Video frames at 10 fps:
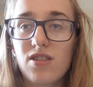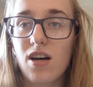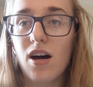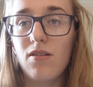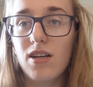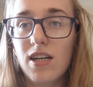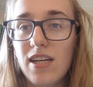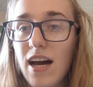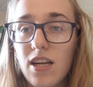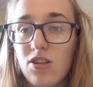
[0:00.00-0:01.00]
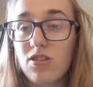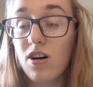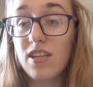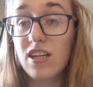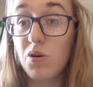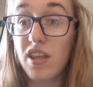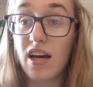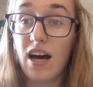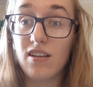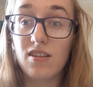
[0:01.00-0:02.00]
So yeah, you just got to deal with
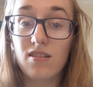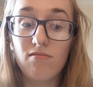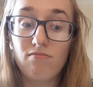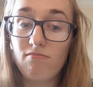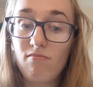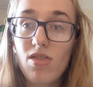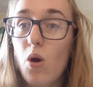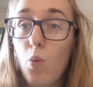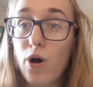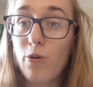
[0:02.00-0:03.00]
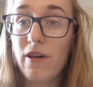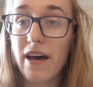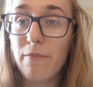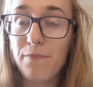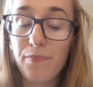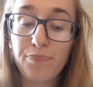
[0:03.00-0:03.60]
it and work with it.